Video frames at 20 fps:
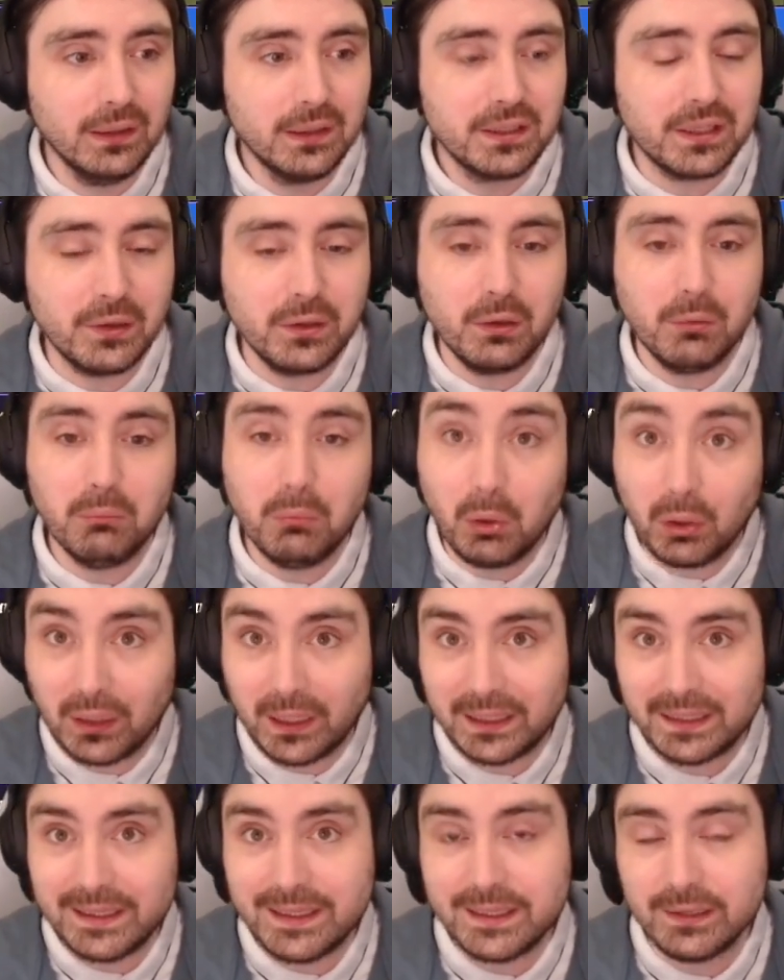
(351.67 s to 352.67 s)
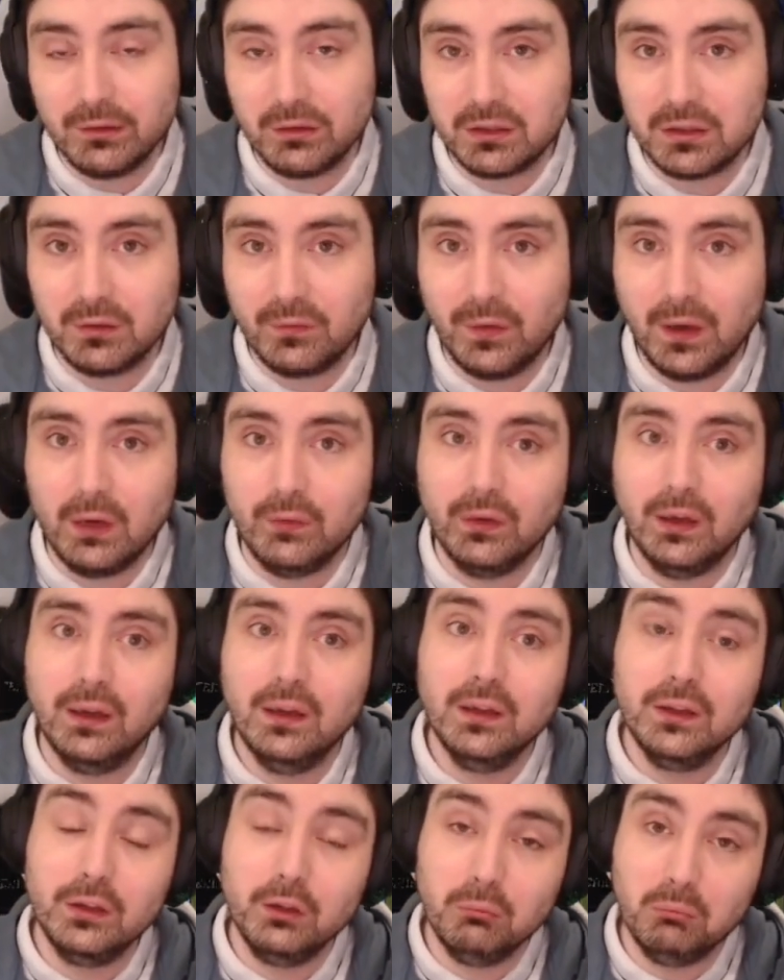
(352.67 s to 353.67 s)
So you're more likely to knock stuff over,
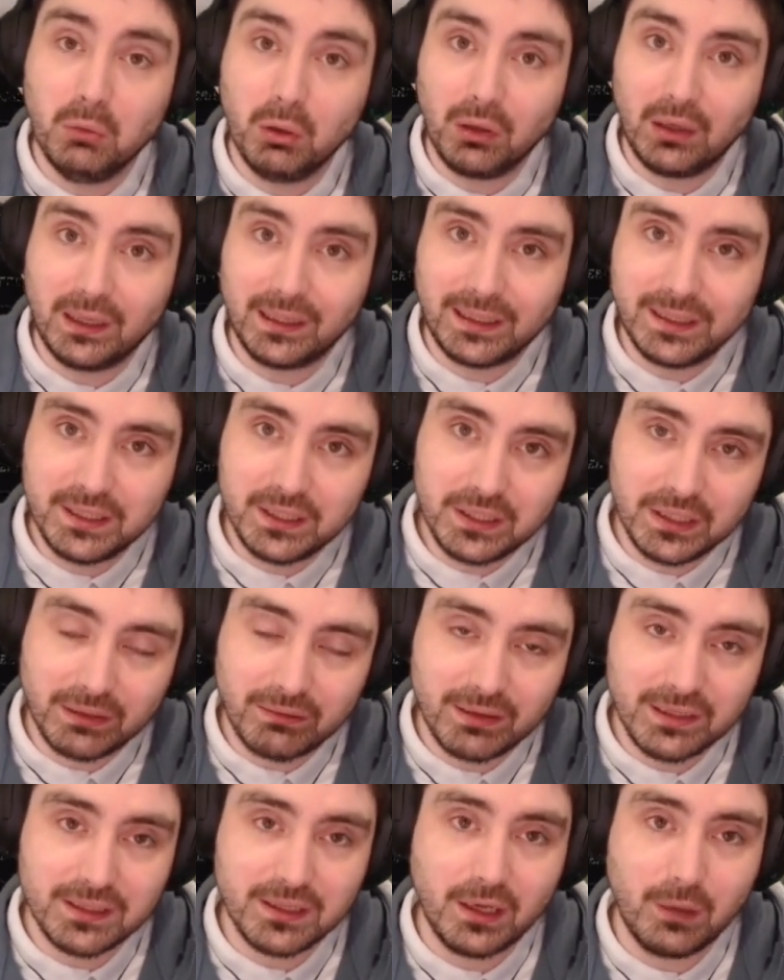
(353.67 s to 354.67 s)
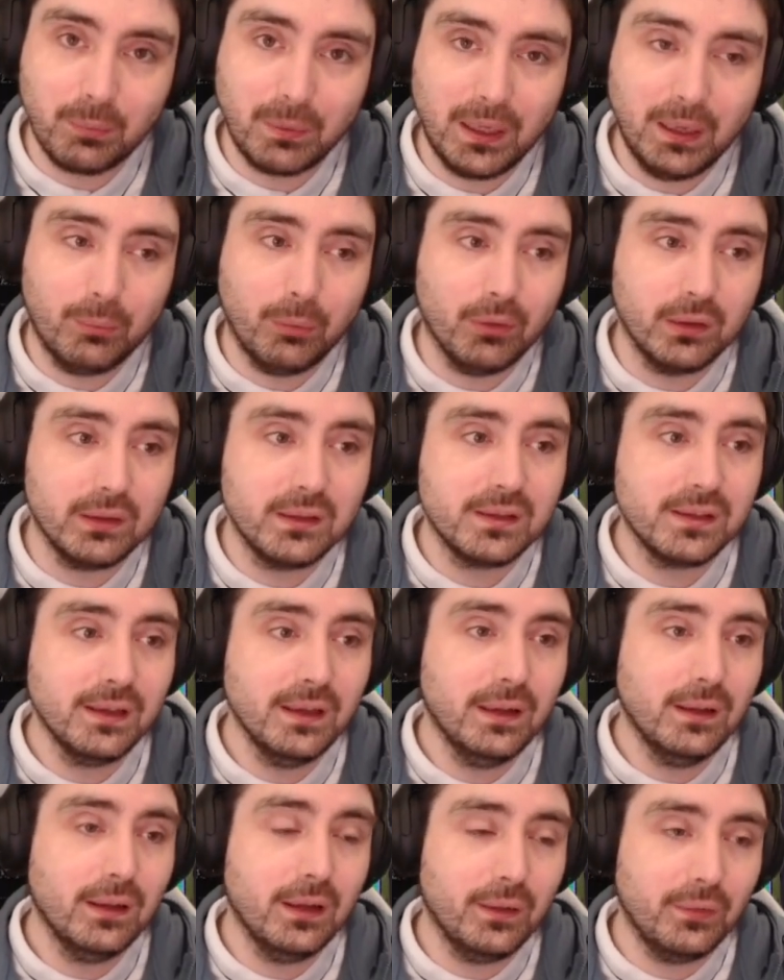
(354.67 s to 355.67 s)
you're more likely to generate star player points,
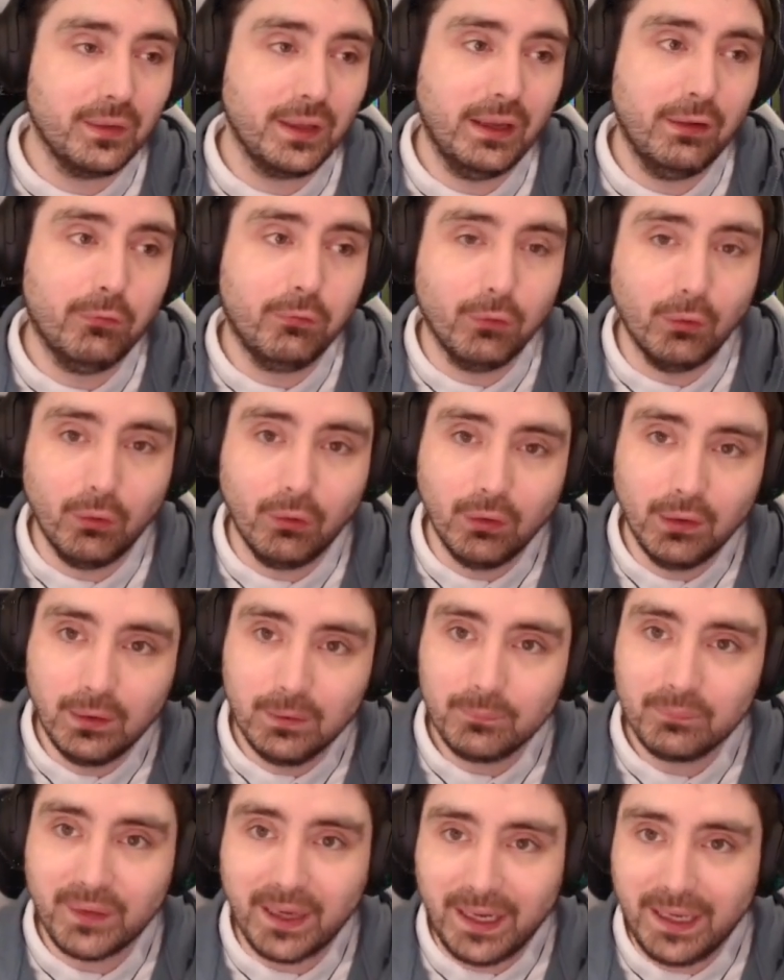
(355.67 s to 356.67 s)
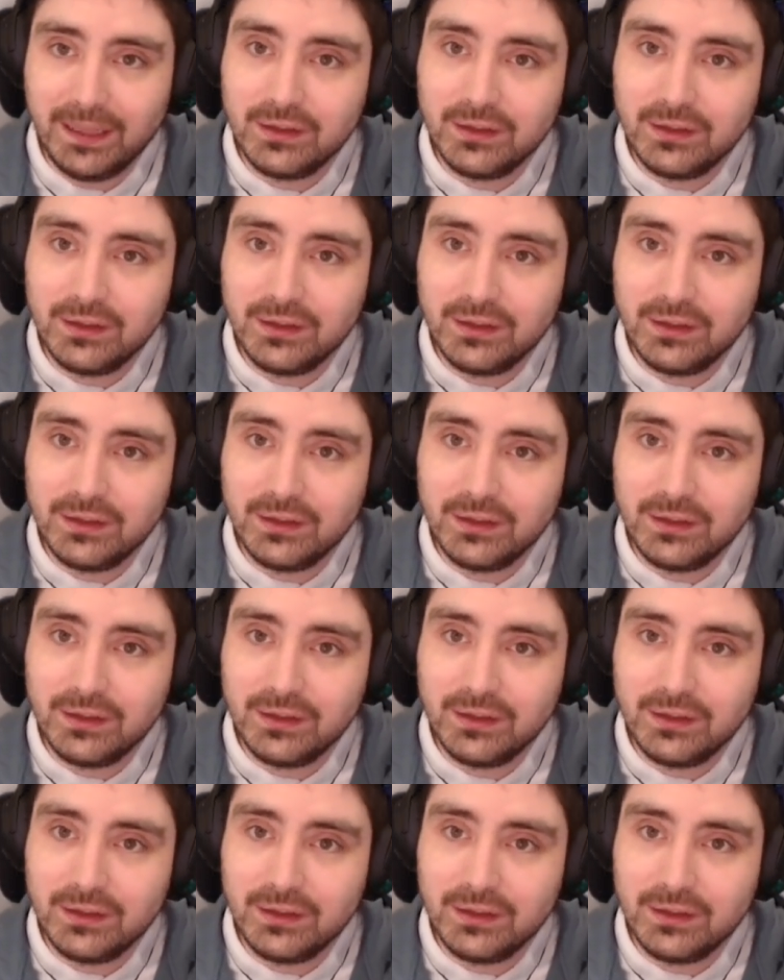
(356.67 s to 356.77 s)
and therefore that